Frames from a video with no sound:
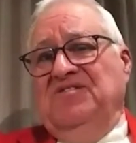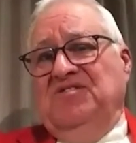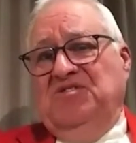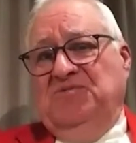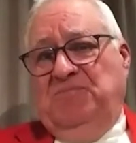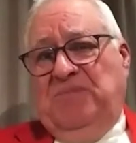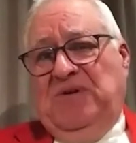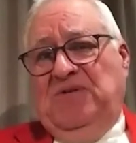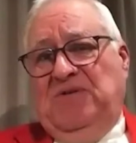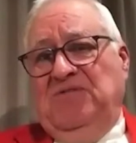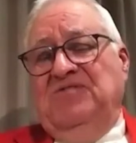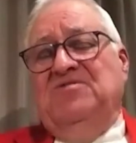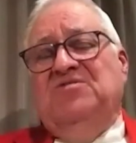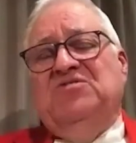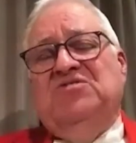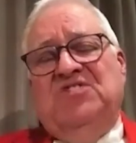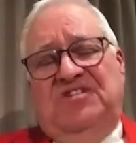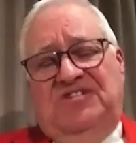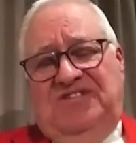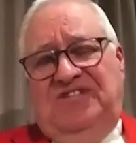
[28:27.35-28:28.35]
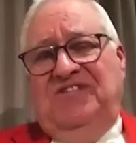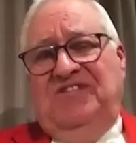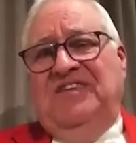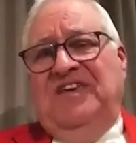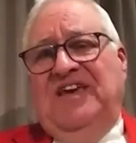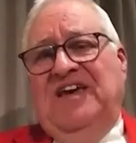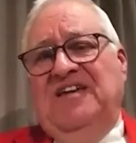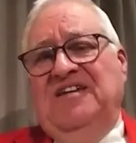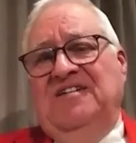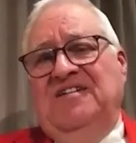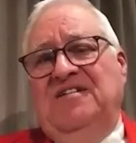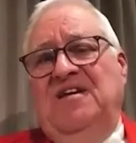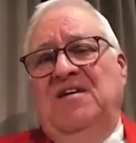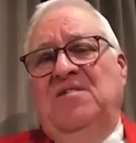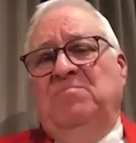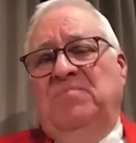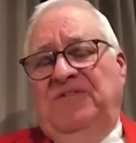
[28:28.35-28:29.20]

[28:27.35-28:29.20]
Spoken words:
spoke just at the end